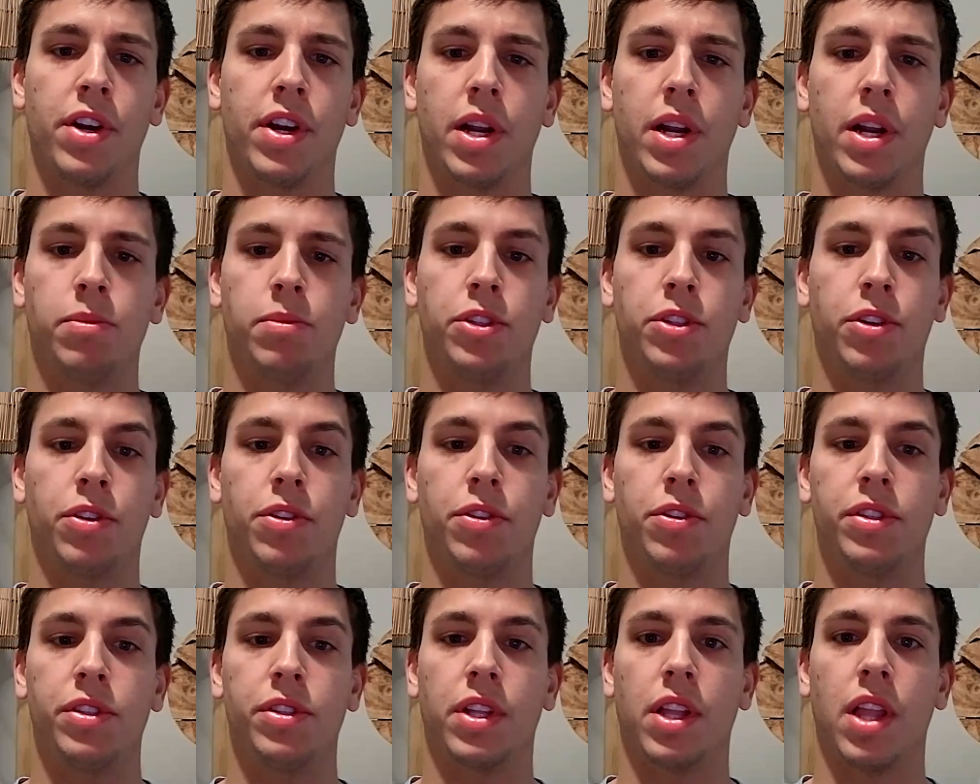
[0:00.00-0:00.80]
and I'm
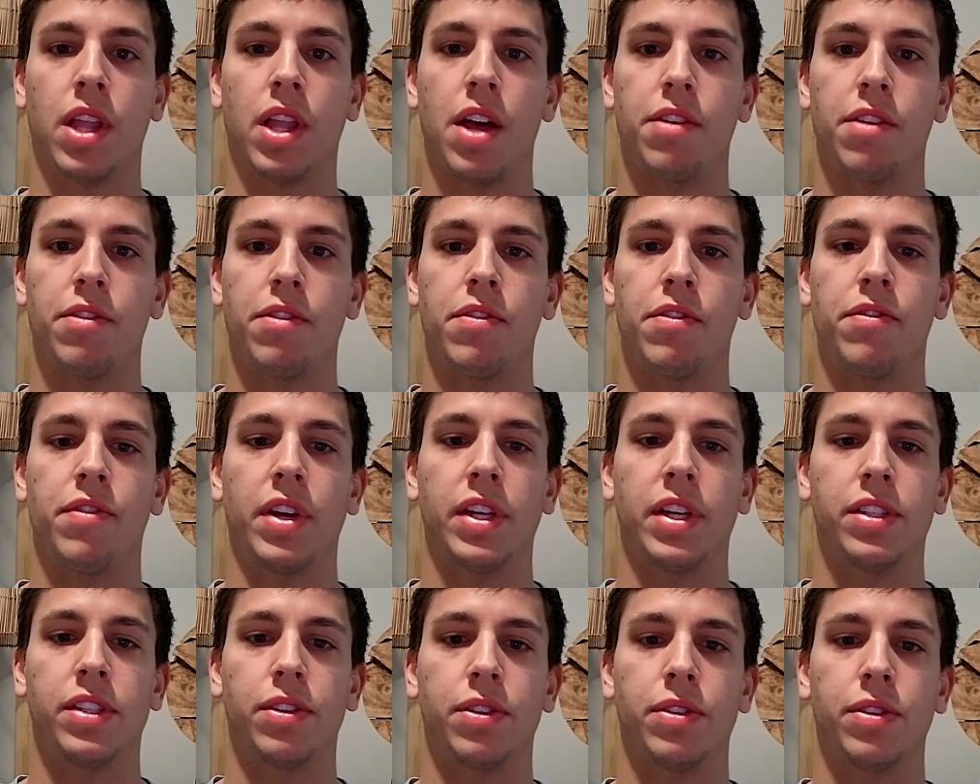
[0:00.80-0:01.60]
sure there's a lot of
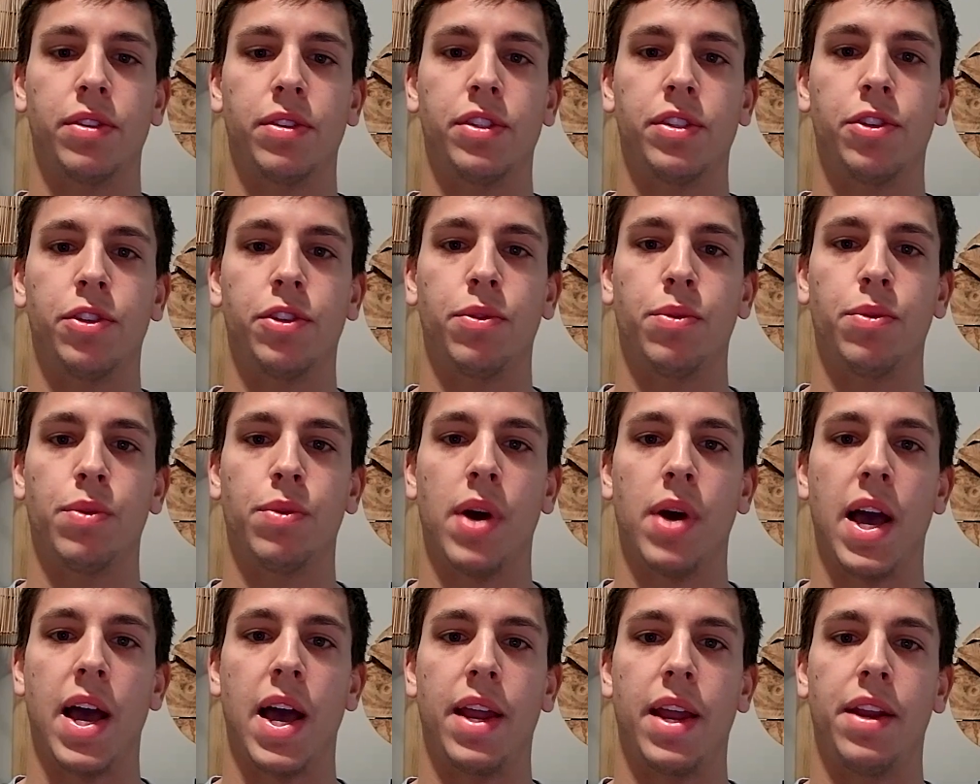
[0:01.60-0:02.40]
investors
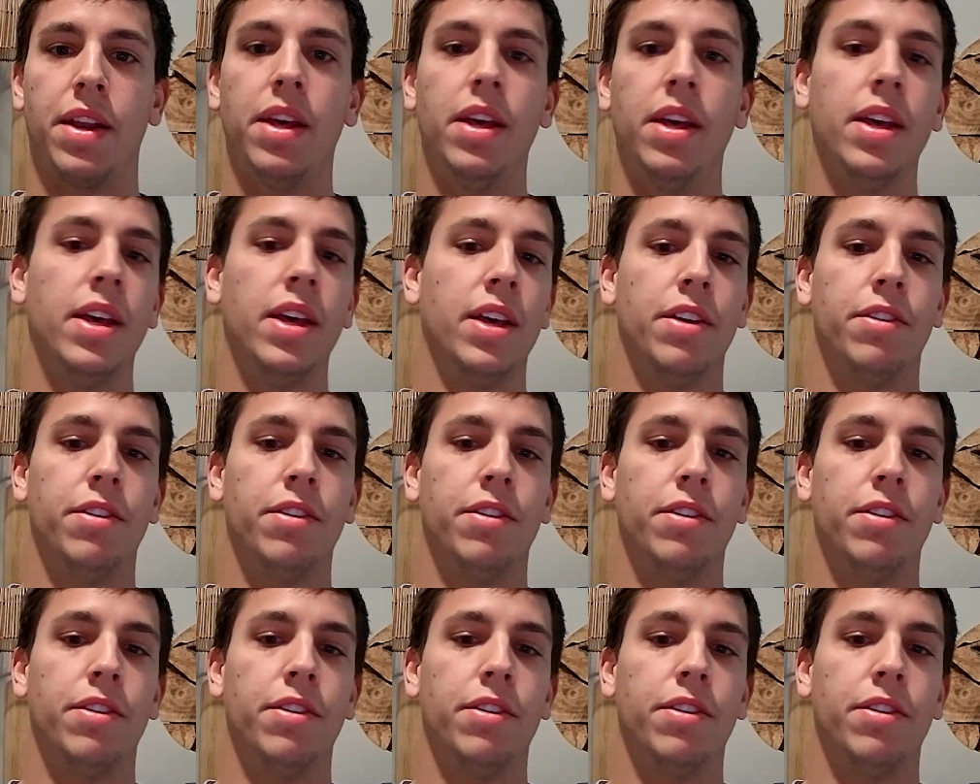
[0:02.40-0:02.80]
who had